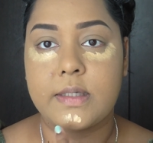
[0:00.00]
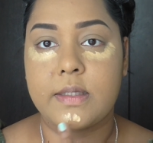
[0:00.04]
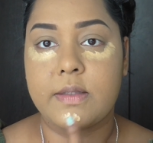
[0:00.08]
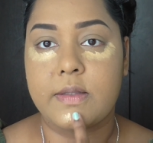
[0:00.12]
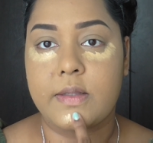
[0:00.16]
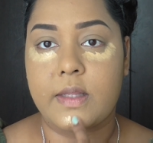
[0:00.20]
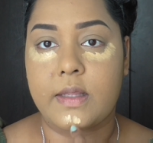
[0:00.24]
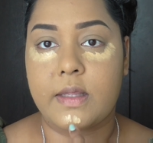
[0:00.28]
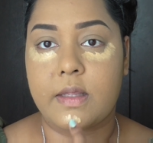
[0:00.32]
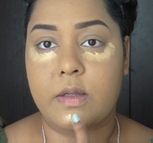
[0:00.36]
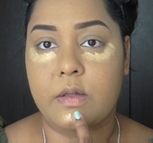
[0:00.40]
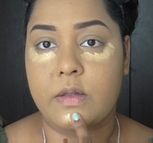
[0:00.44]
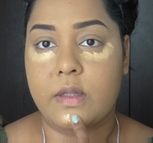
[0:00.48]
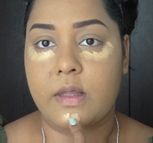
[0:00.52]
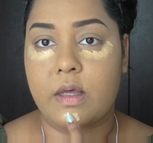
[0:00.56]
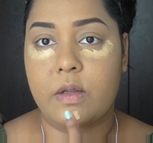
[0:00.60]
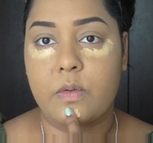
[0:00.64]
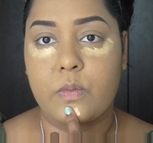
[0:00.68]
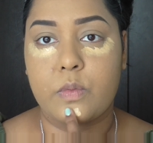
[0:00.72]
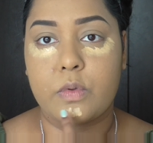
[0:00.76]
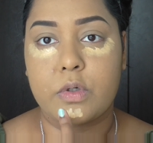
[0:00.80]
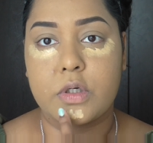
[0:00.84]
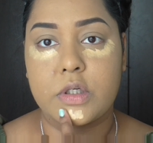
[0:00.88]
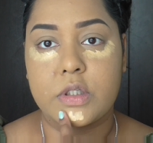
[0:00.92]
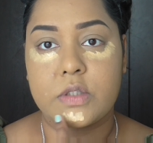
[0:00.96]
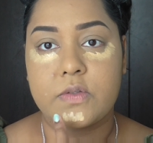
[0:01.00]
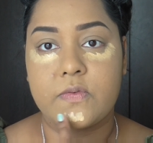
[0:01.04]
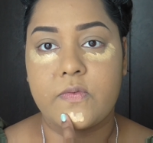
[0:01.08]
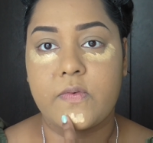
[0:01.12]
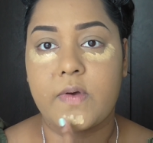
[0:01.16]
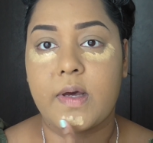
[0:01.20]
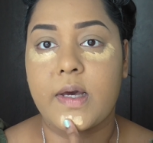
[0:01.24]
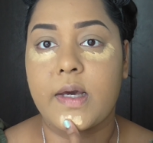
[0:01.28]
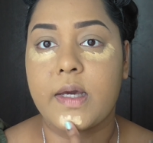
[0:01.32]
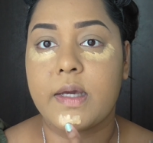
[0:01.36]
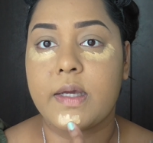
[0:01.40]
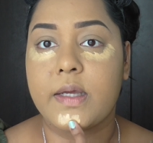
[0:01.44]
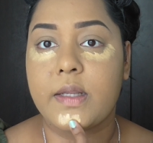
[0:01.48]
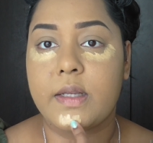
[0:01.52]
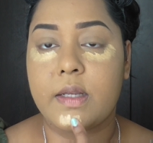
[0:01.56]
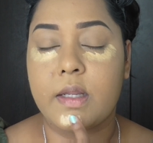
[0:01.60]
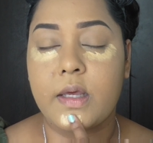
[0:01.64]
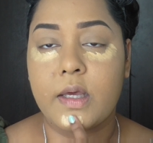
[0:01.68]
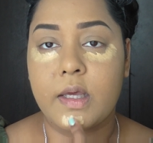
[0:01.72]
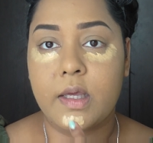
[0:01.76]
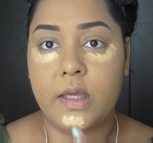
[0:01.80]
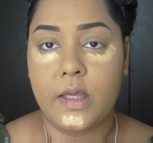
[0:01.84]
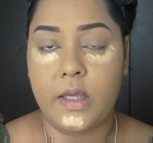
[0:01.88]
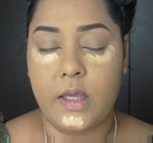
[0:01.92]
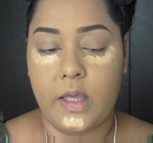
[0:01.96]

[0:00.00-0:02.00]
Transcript: and that works fine,